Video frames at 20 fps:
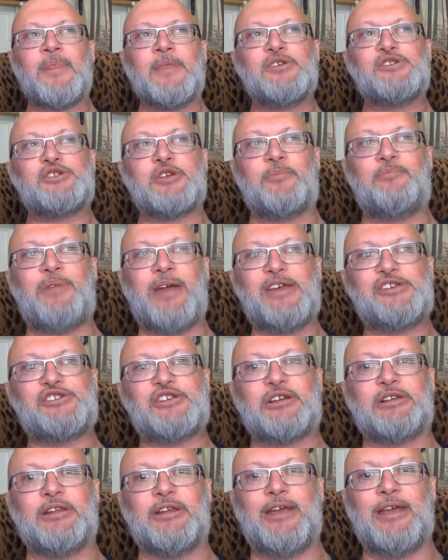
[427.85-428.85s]
So
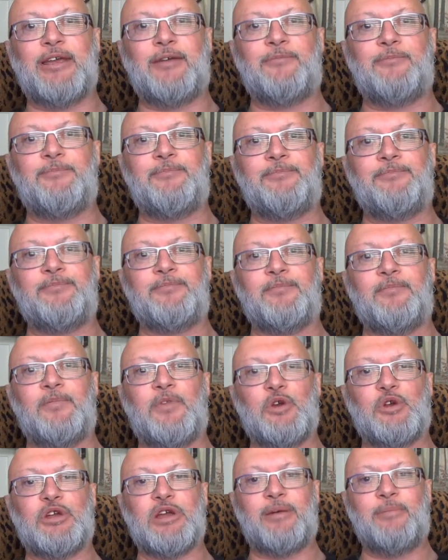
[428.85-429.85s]
basically,
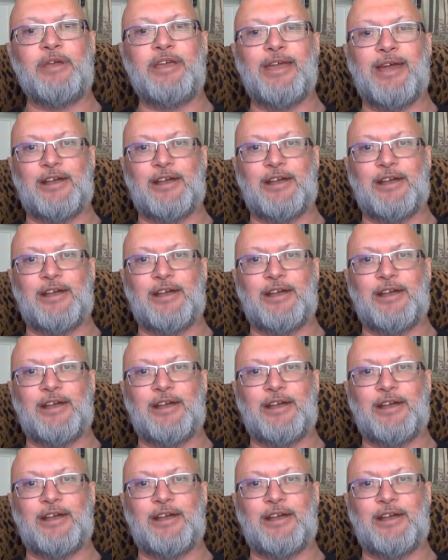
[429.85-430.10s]
they're coming